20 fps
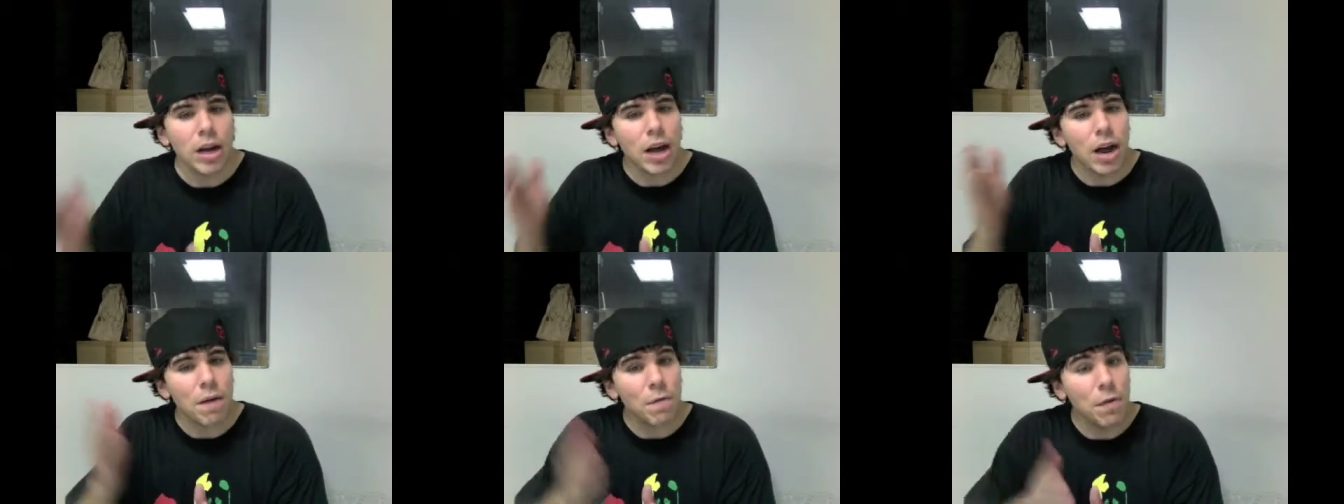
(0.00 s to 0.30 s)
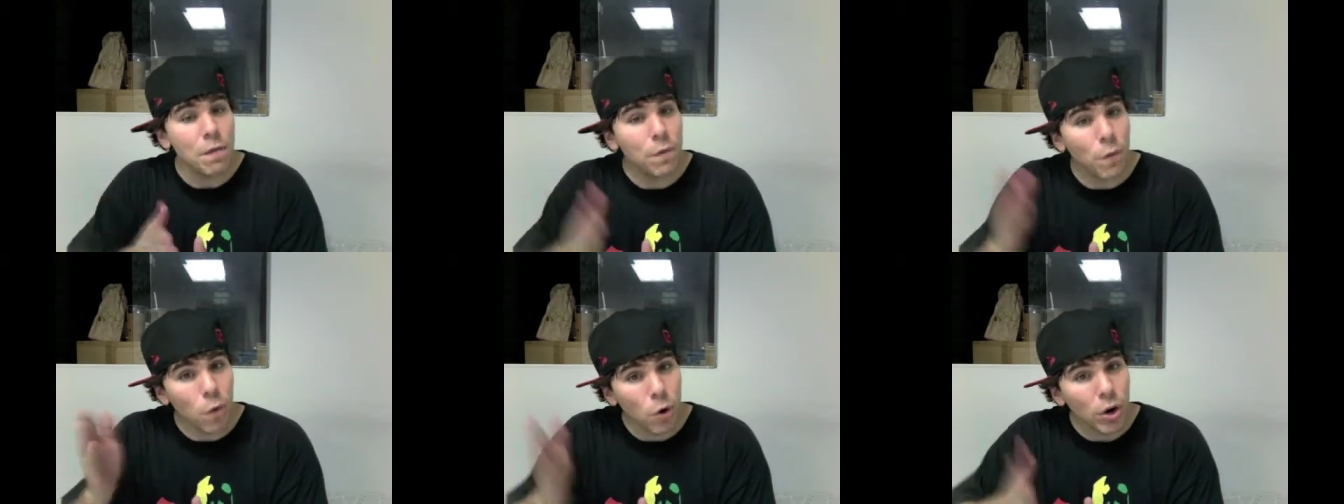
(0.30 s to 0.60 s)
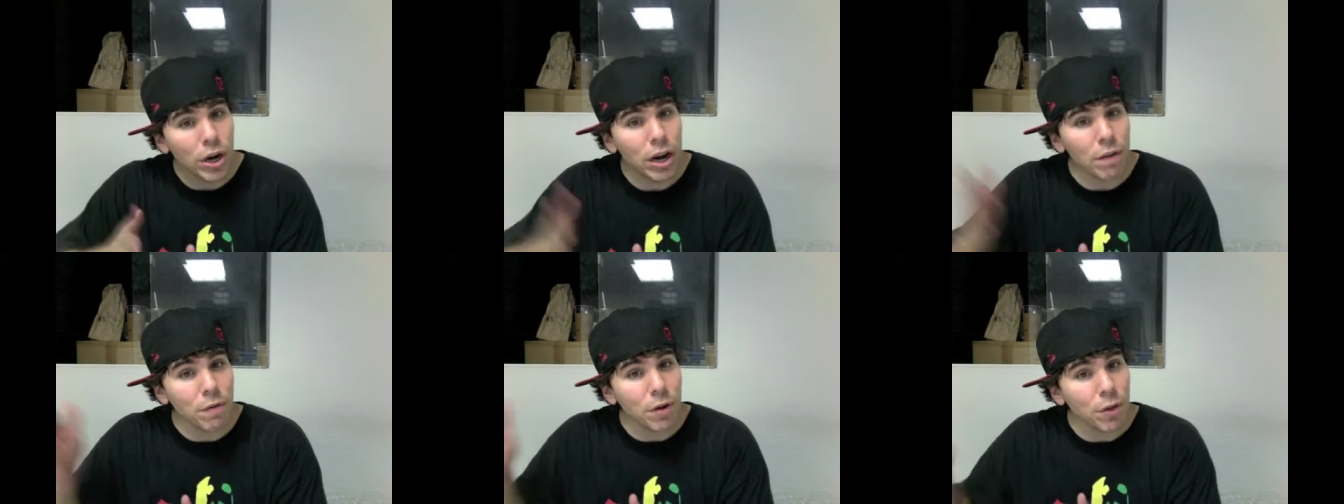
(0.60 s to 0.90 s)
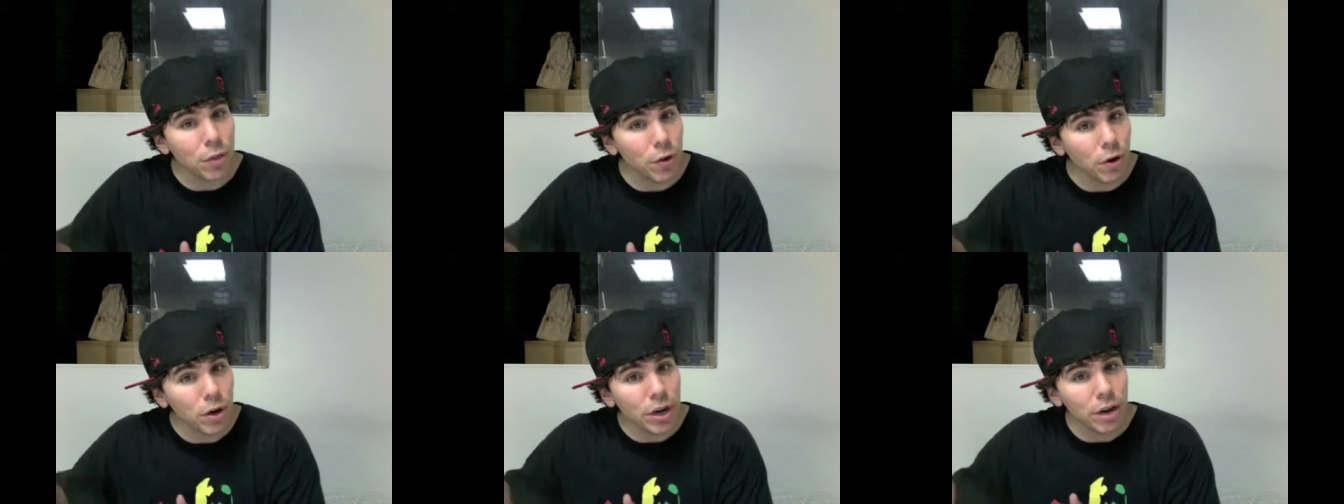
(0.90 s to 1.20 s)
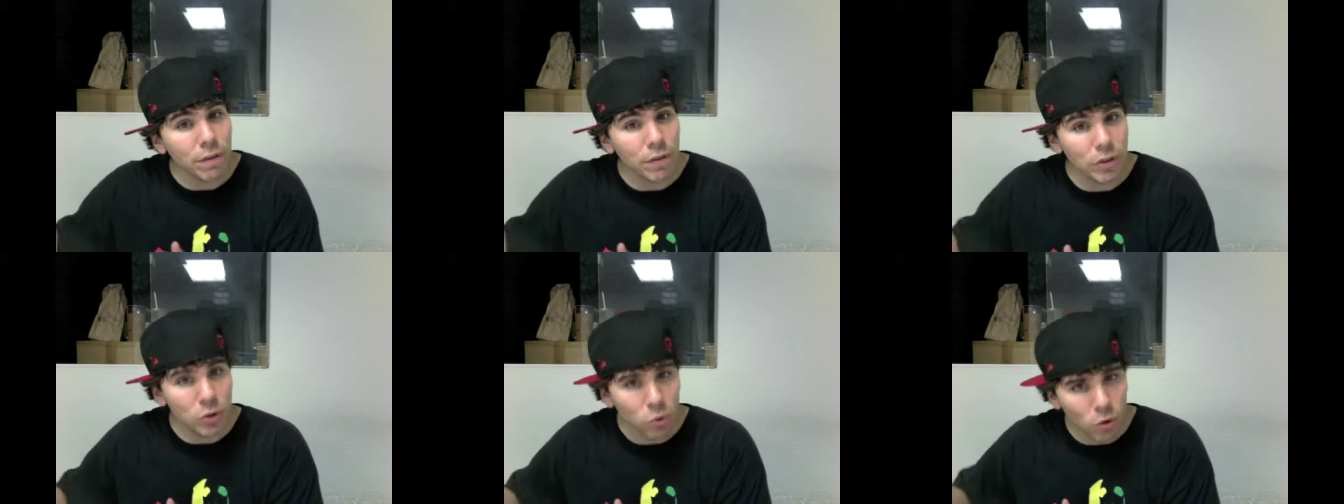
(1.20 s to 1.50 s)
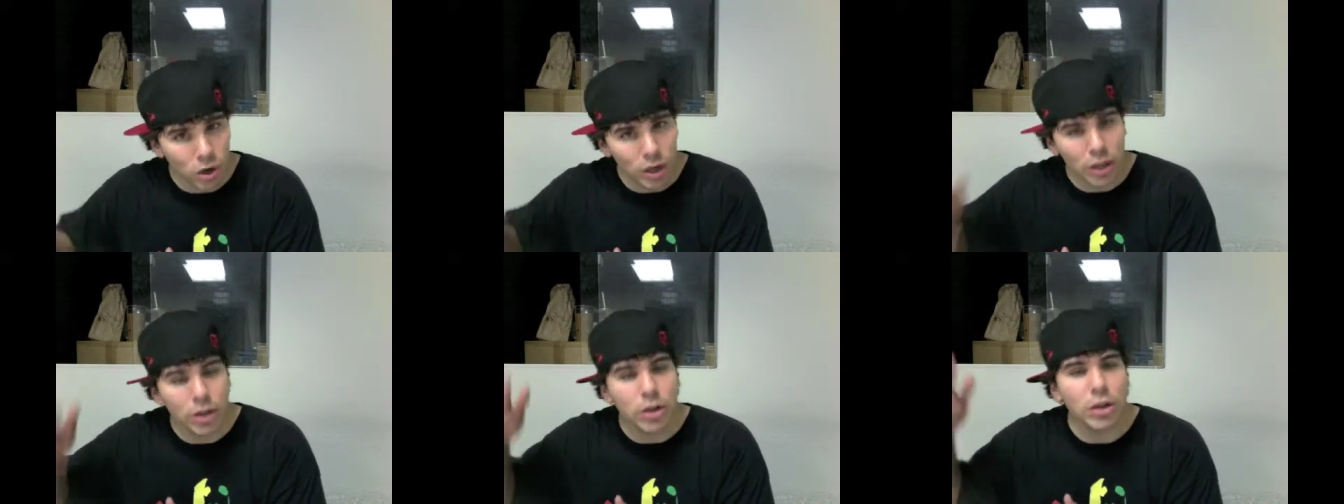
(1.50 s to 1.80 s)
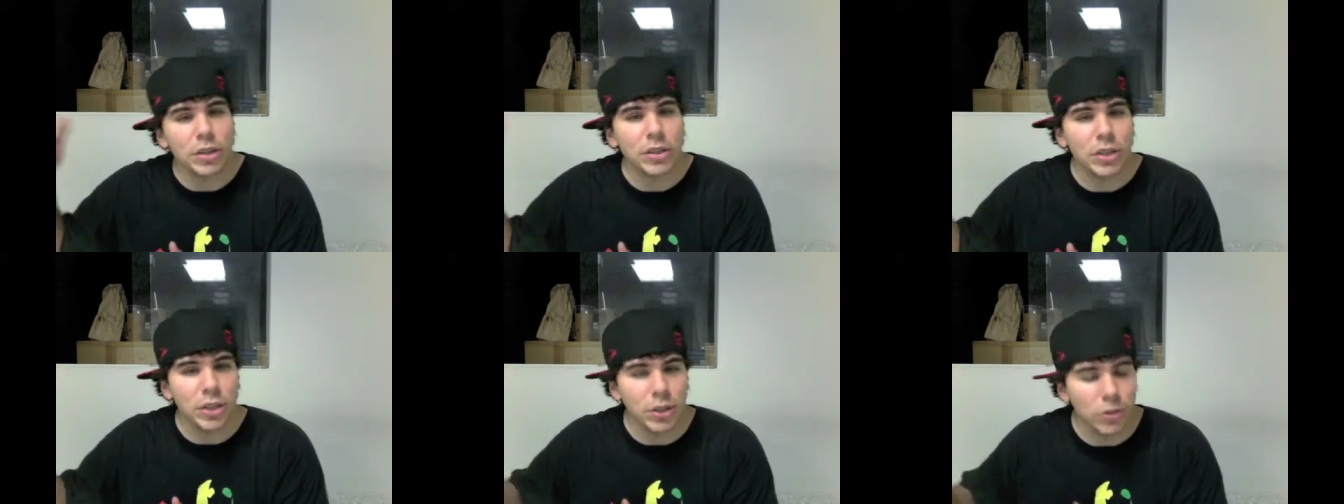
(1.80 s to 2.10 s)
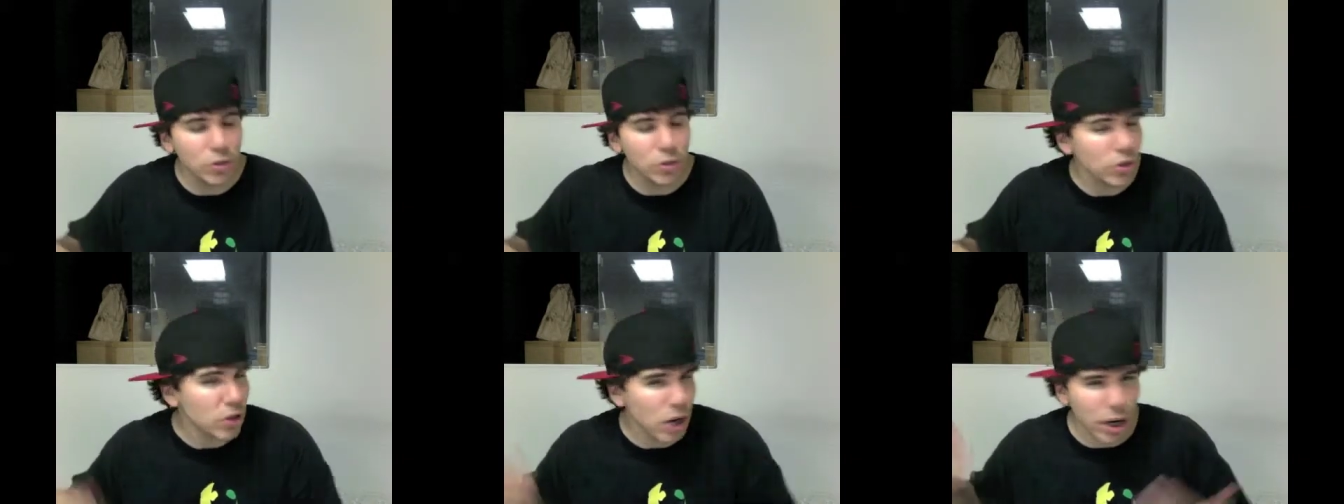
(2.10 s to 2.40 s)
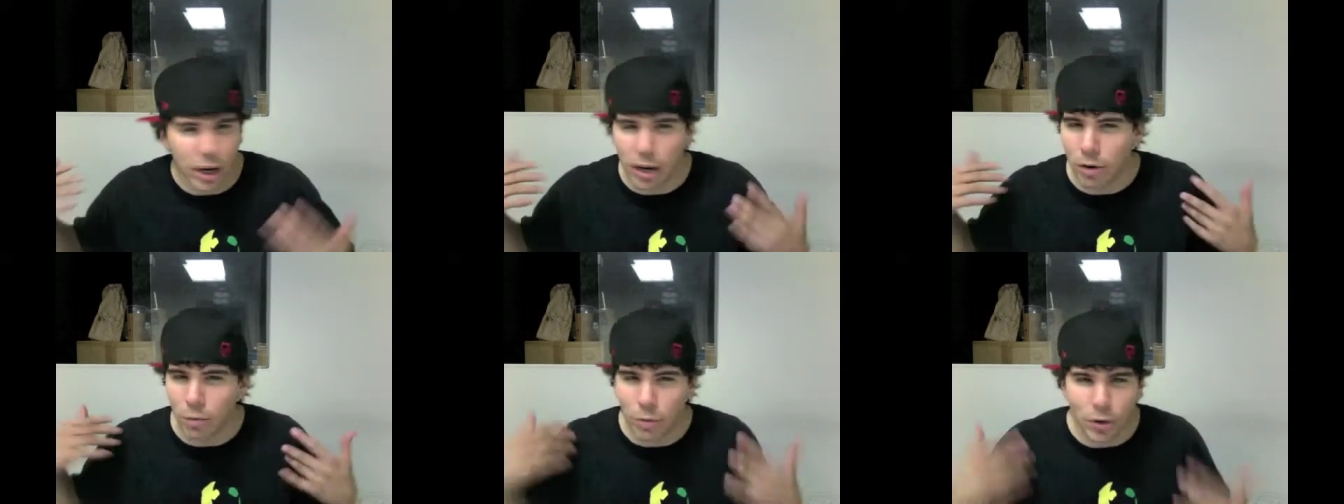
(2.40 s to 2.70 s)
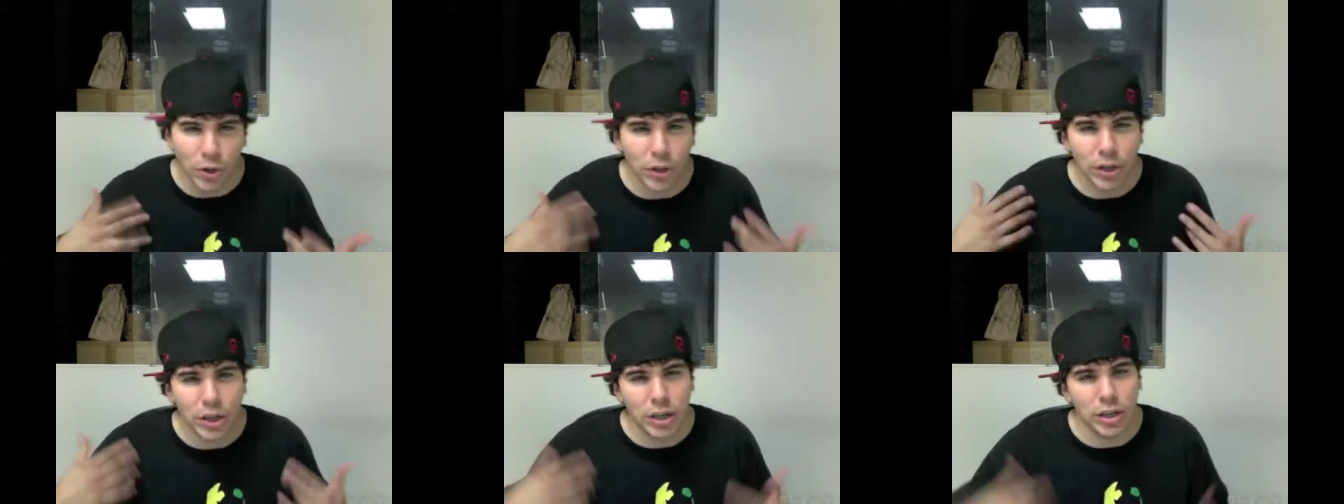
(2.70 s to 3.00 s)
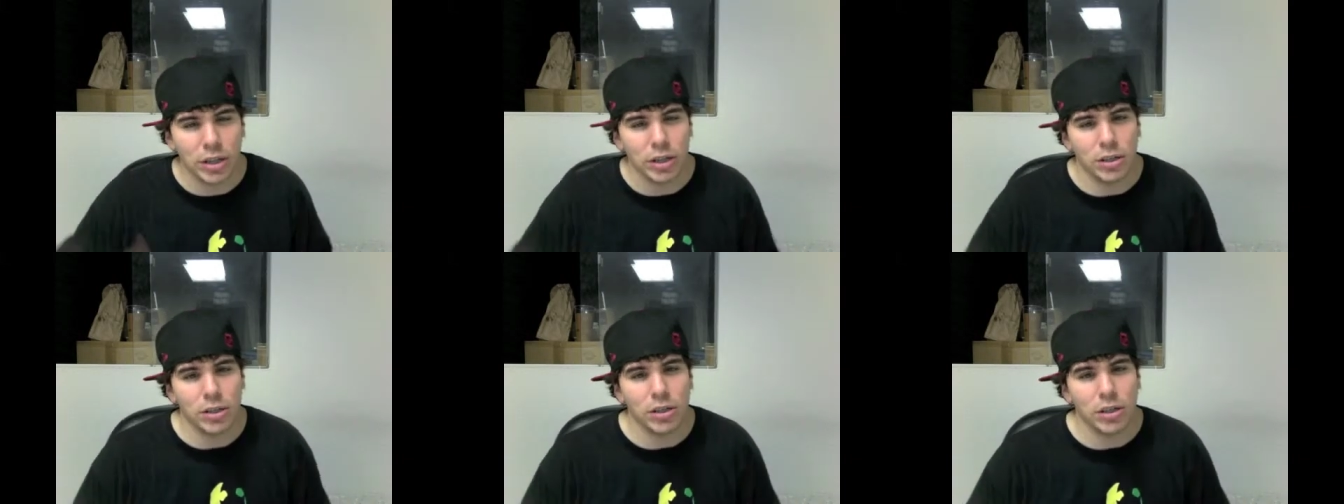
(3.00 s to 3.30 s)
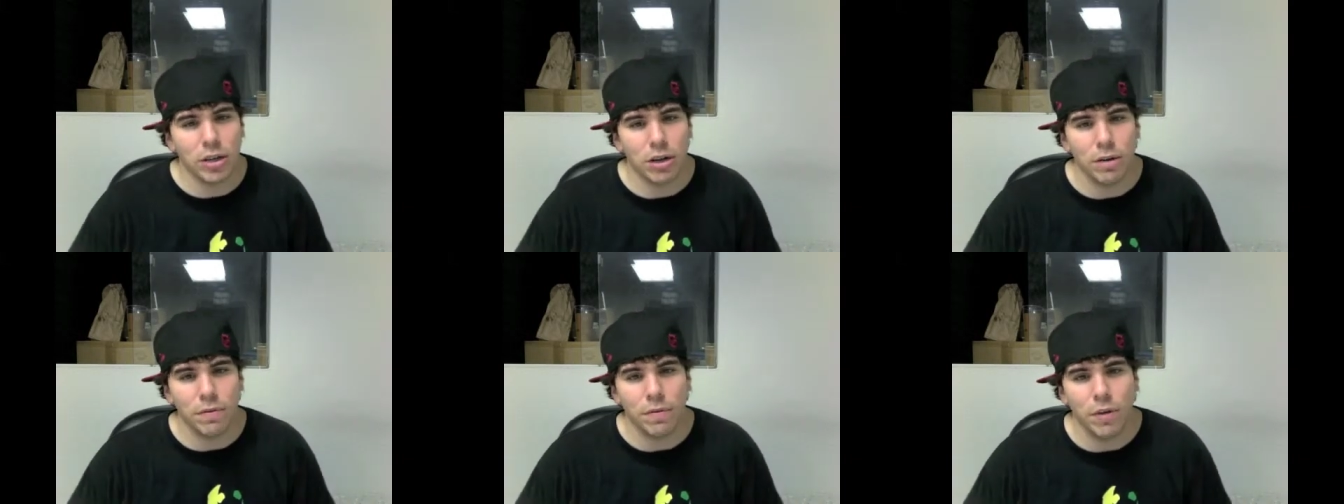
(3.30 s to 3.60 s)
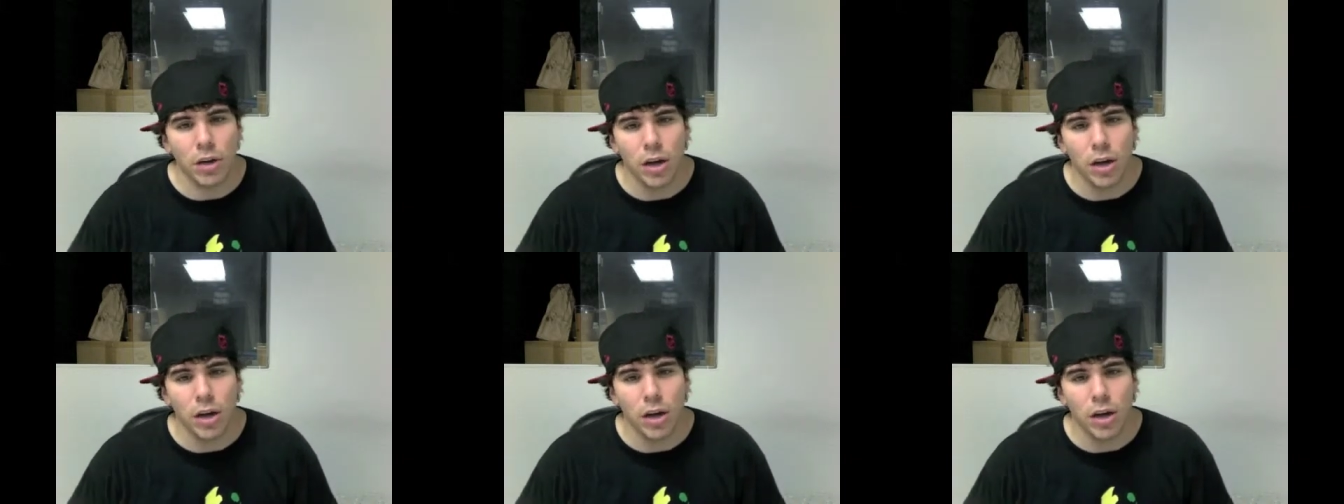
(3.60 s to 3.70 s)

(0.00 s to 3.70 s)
every 40, every 30, every 20, until you start getting really good at this stuff.